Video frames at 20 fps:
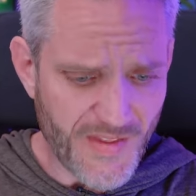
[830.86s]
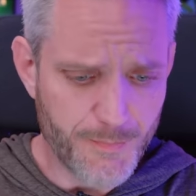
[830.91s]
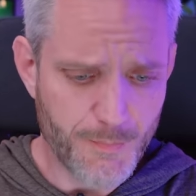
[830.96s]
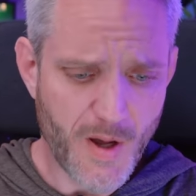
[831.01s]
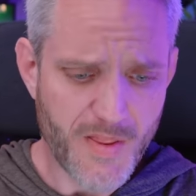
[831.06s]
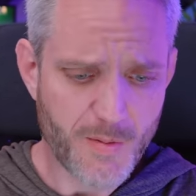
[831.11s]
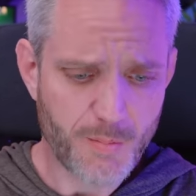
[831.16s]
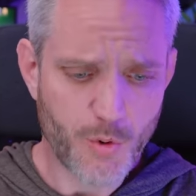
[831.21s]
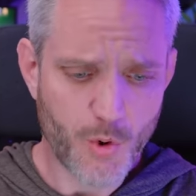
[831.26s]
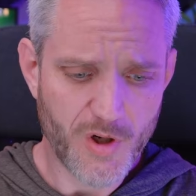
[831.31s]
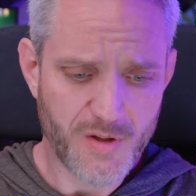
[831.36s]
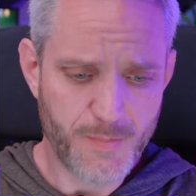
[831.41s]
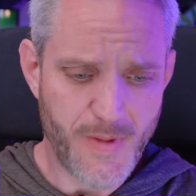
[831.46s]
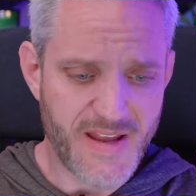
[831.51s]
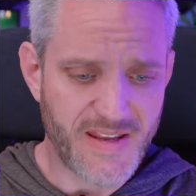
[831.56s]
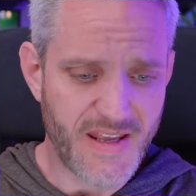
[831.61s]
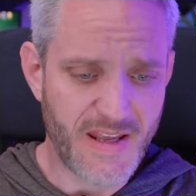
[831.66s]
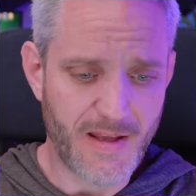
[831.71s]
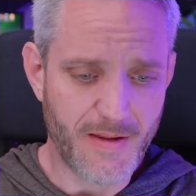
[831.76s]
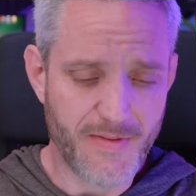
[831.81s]
motherboard,
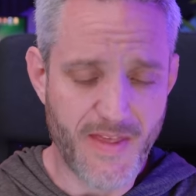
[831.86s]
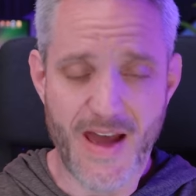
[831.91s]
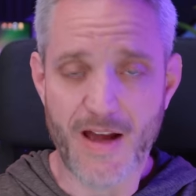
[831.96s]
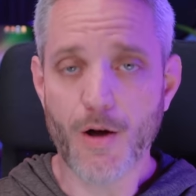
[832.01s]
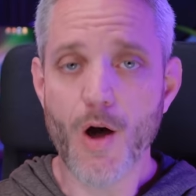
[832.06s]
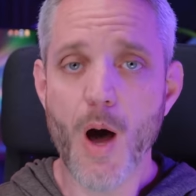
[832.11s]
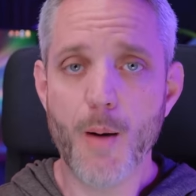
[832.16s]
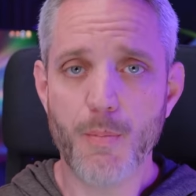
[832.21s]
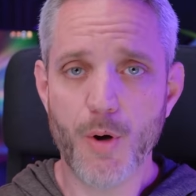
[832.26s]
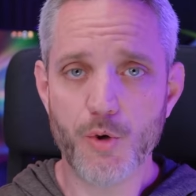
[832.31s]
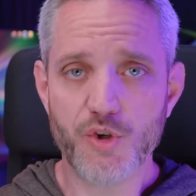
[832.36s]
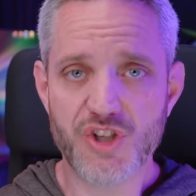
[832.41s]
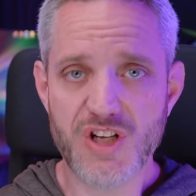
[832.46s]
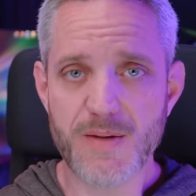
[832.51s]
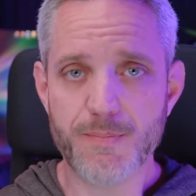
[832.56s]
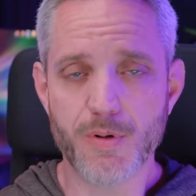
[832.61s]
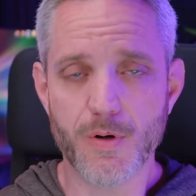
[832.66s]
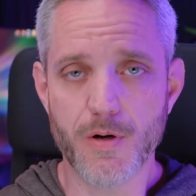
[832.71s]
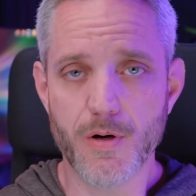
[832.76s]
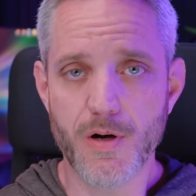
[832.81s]
making that combo
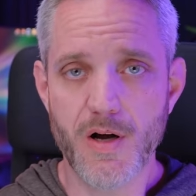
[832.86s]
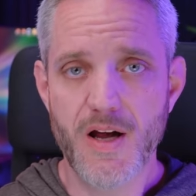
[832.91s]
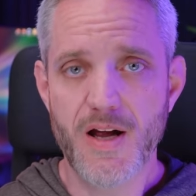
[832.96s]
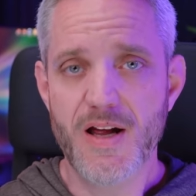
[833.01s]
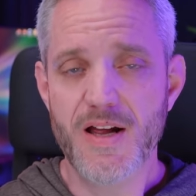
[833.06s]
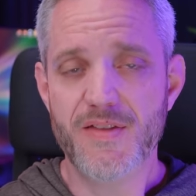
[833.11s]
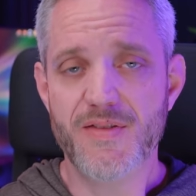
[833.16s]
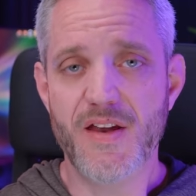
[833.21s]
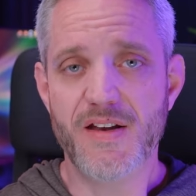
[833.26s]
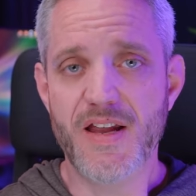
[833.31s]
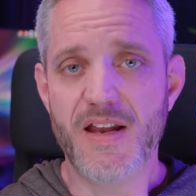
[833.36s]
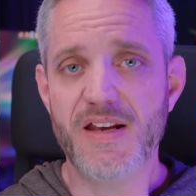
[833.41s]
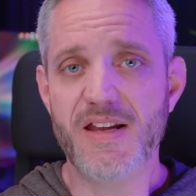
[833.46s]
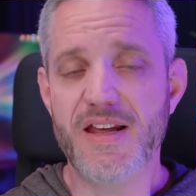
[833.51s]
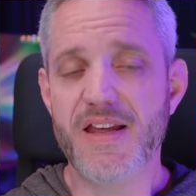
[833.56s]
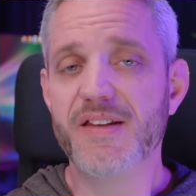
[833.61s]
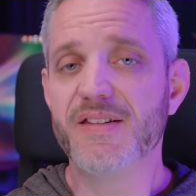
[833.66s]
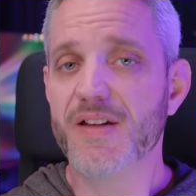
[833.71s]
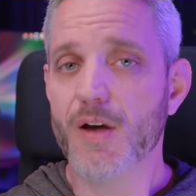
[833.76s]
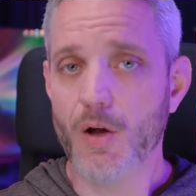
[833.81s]
cheaper than any
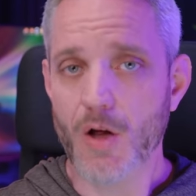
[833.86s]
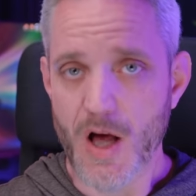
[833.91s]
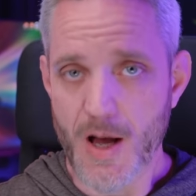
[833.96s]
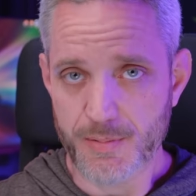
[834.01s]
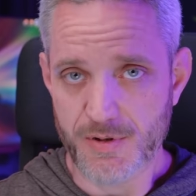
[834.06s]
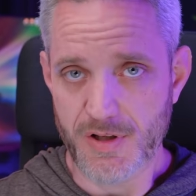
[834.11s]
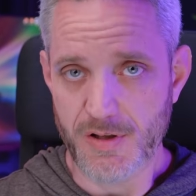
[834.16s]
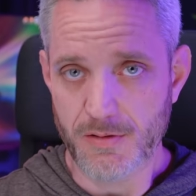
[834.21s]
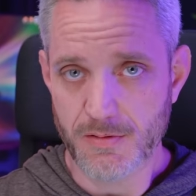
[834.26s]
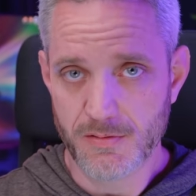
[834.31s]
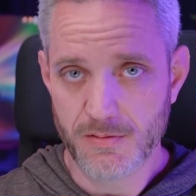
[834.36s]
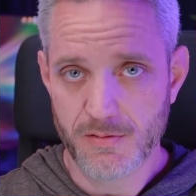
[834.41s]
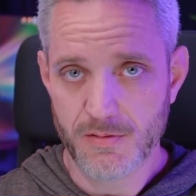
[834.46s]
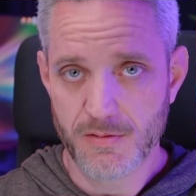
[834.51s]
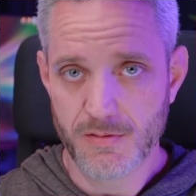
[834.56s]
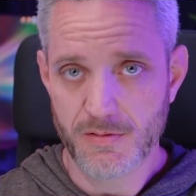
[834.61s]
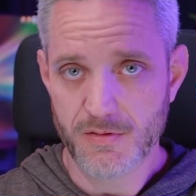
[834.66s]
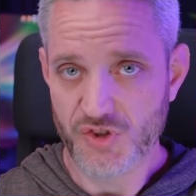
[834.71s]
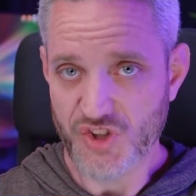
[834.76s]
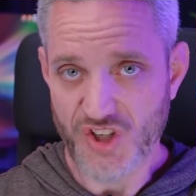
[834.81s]
Intel option,
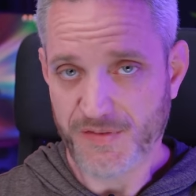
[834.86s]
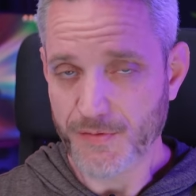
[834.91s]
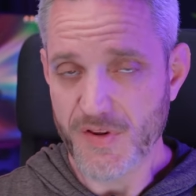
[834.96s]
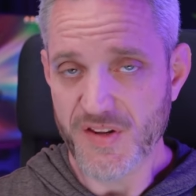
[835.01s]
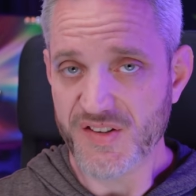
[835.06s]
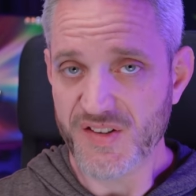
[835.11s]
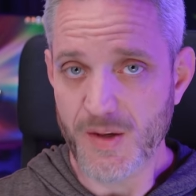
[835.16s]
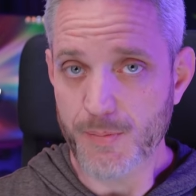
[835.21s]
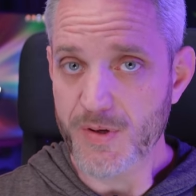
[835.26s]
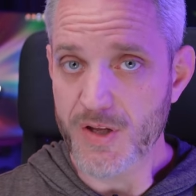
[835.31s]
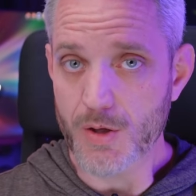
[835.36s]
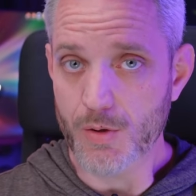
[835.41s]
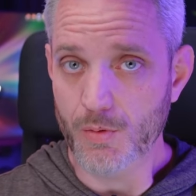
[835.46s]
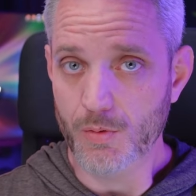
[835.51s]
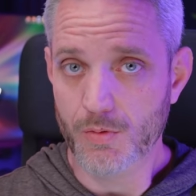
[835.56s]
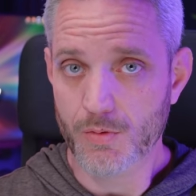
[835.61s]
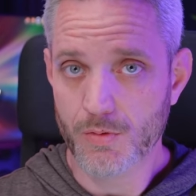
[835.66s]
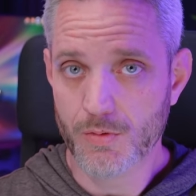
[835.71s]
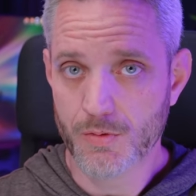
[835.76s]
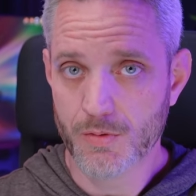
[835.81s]
just for the CPU.
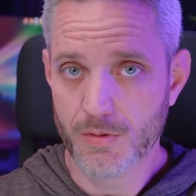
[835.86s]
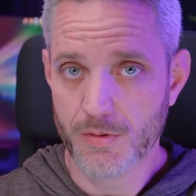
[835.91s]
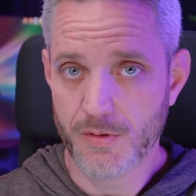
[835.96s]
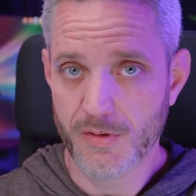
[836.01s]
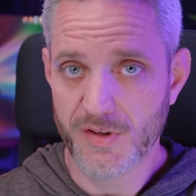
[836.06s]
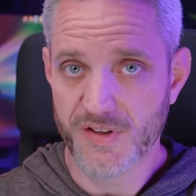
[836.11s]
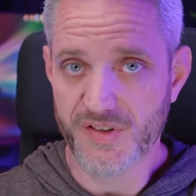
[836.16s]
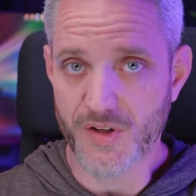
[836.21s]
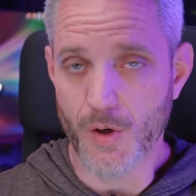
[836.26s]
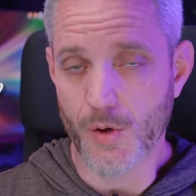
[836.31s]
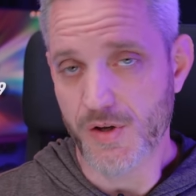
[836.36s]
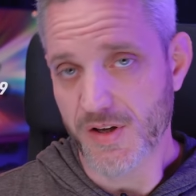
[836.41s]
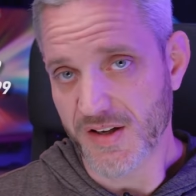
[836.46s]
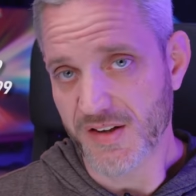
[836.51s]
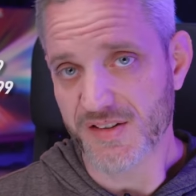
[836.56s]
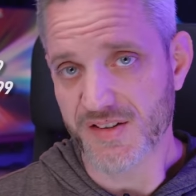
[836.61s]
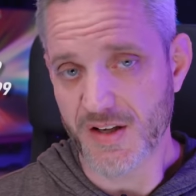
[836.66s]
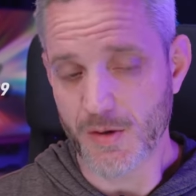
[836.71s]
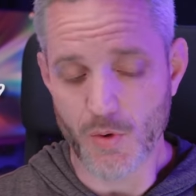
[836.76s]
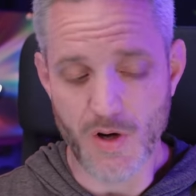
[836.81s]
So you can
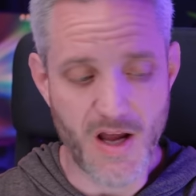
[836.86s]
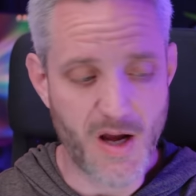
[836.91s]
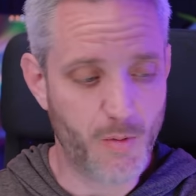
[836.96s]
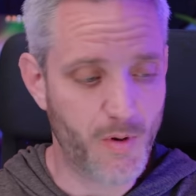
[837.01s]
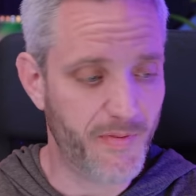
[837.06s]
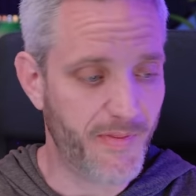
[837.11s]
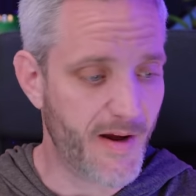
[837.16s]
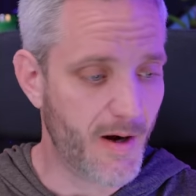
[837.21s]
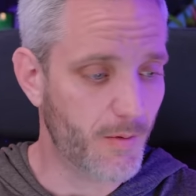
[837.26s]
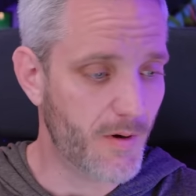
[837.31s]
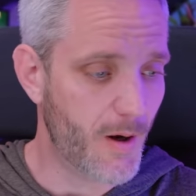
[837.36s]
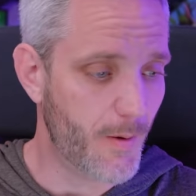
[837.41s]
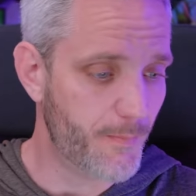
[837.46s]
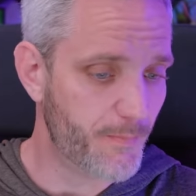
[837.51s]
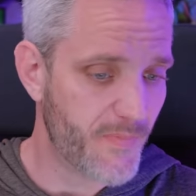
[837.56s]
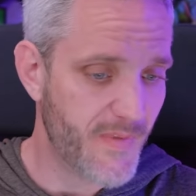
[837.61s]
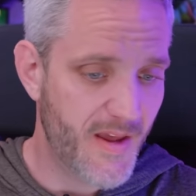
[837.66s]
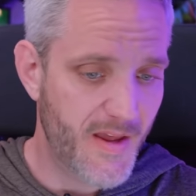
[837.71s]
see why I went that route.